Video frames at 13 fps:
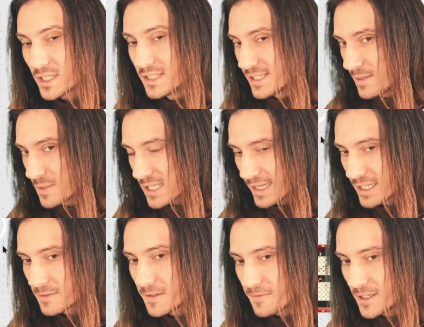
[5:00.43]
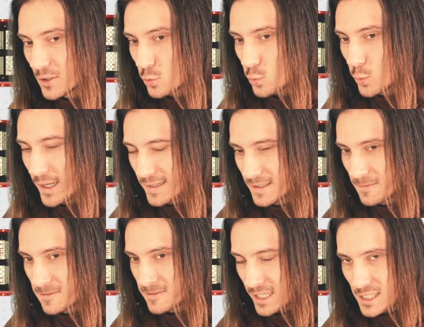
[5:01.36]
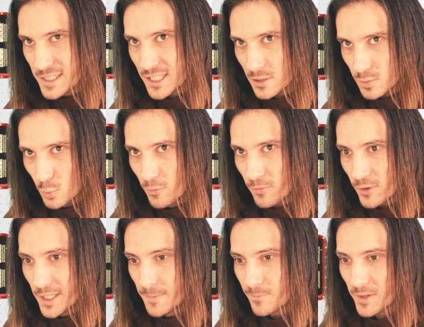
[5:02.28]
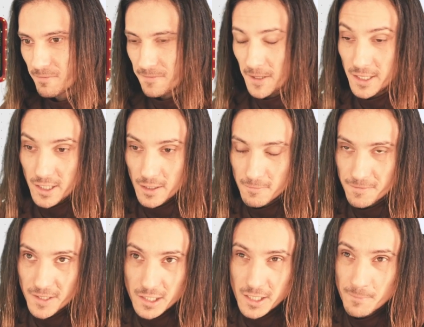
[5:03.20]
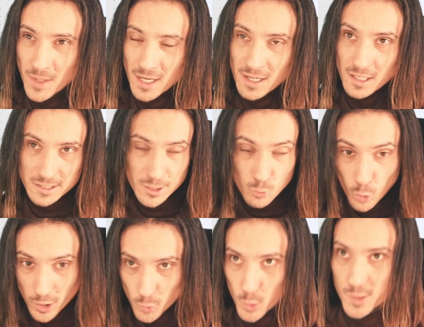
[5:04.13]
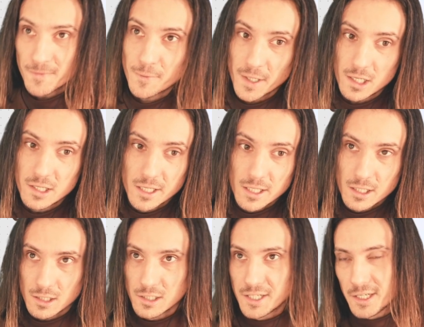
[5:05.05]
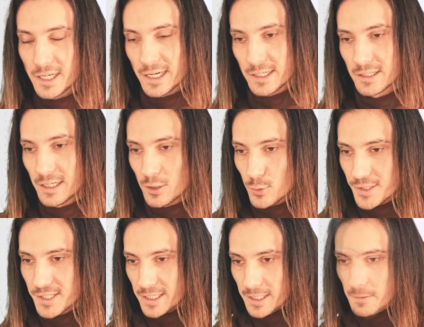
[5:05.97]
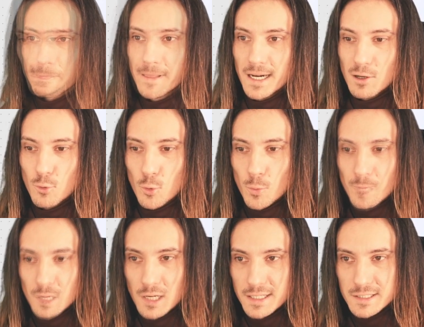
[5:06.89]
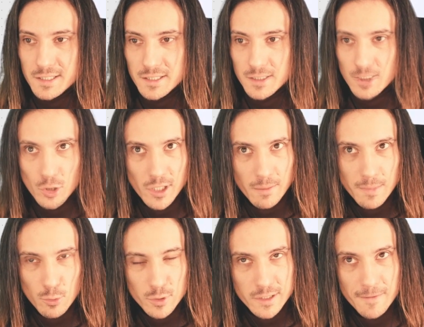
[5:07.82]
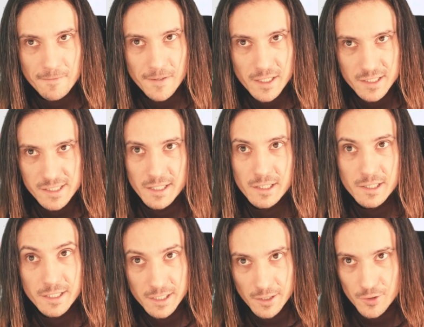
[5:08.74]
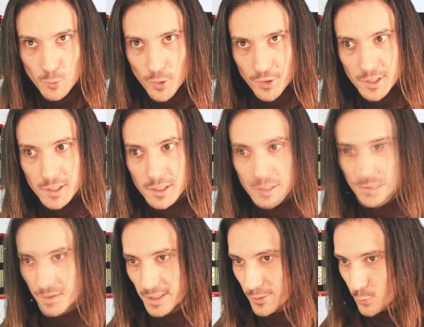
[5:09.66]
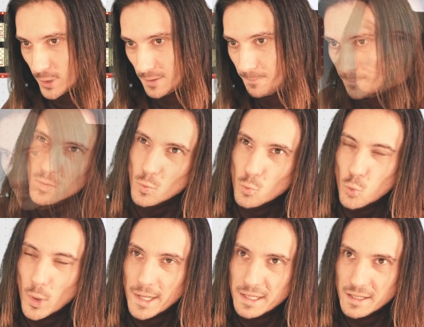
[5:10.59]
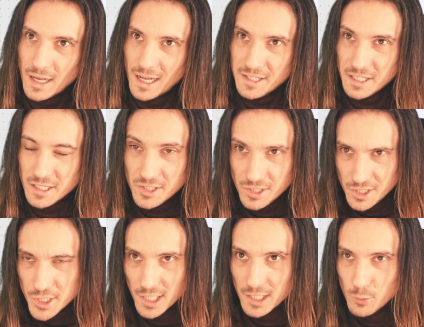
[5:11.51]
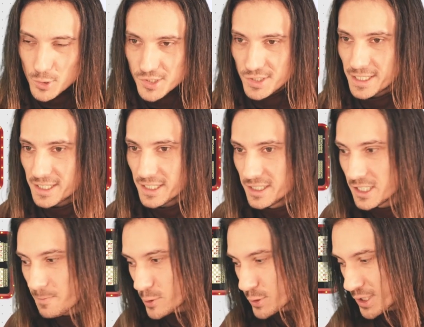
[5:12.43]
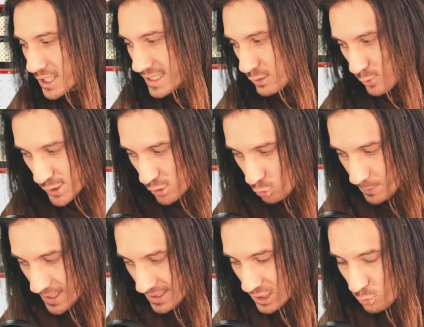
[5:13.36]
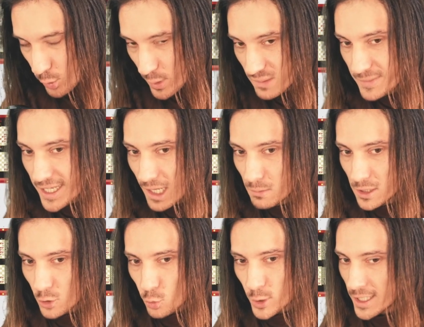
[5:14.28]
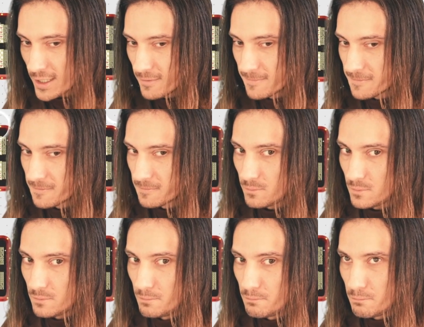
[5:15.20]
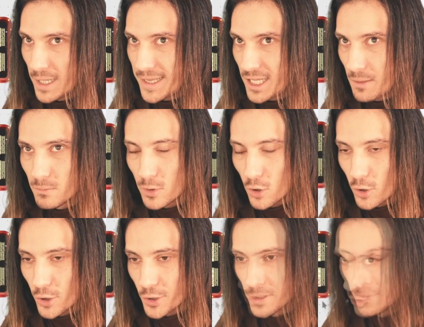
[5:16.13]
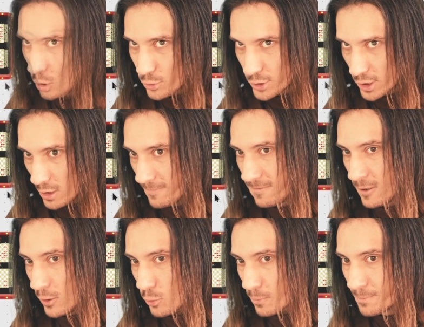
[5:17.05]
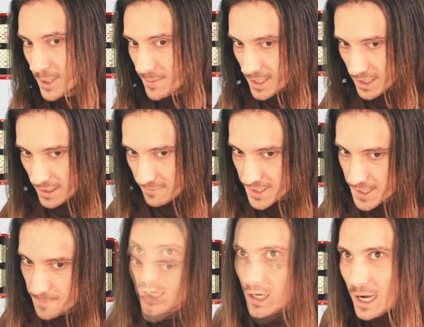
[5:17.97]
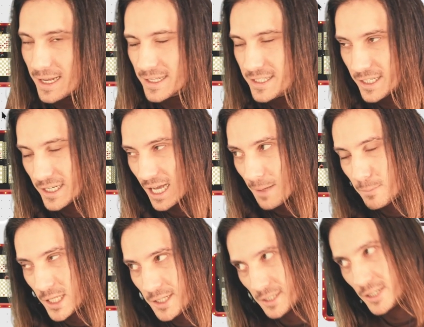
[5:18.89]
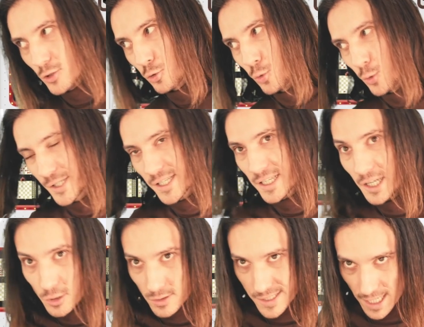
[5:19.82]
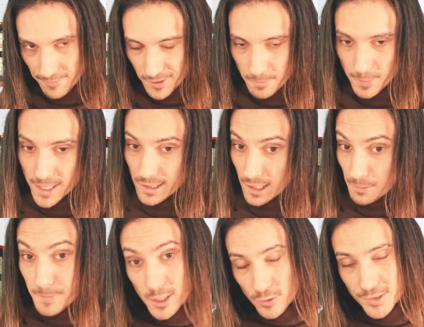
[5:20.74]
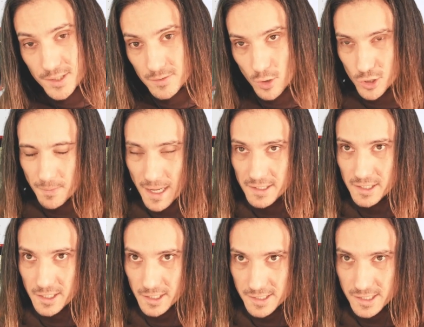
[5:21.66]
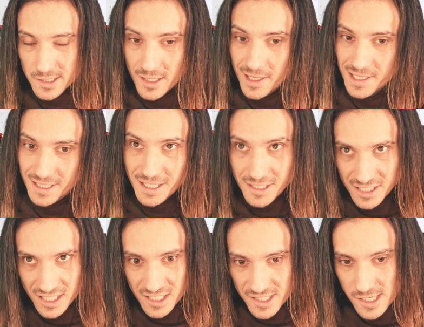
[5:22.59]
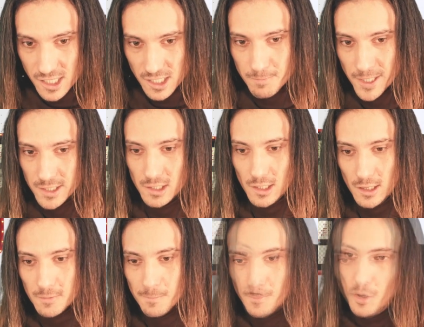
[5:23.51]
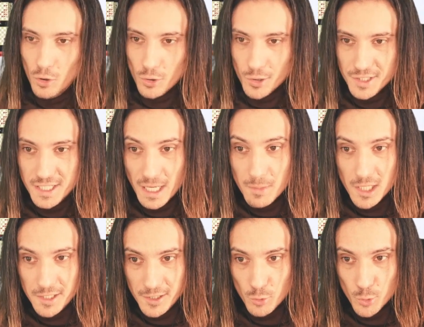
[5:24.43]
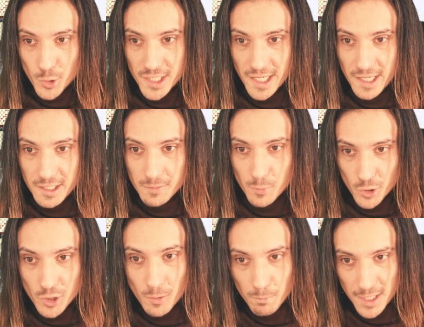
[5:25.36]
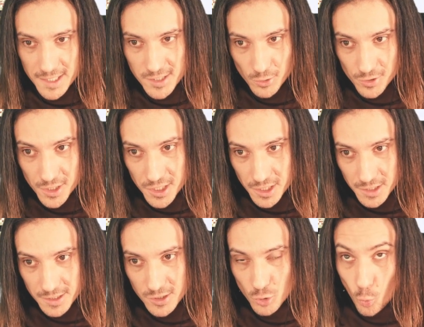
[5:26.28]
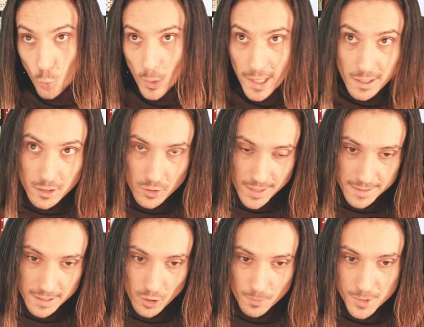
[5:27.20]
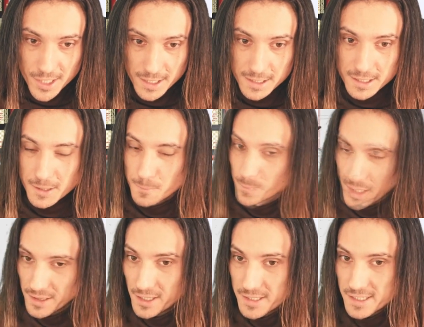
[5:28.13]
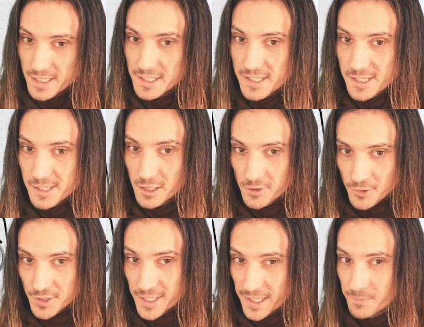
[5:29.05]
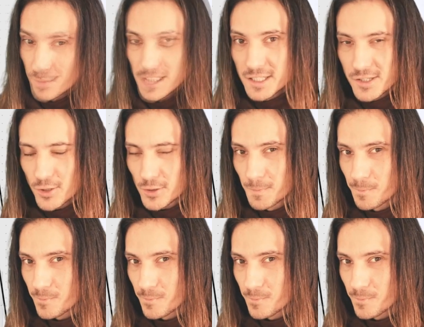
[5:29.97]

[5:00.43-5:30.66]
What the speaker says: It seems like everything went fairly smoothly. The work was fairly linear, I would say. Now, let's talk about the things that didn't work that well. When I initially was starting this project, I was hoping that we will be able to have many more control flow primitives, like the ability to schedule stuff in parallel because Automat is intrinsically parallel, or the ability to create more complex conditions to wait on other objects. This is still not there. It's not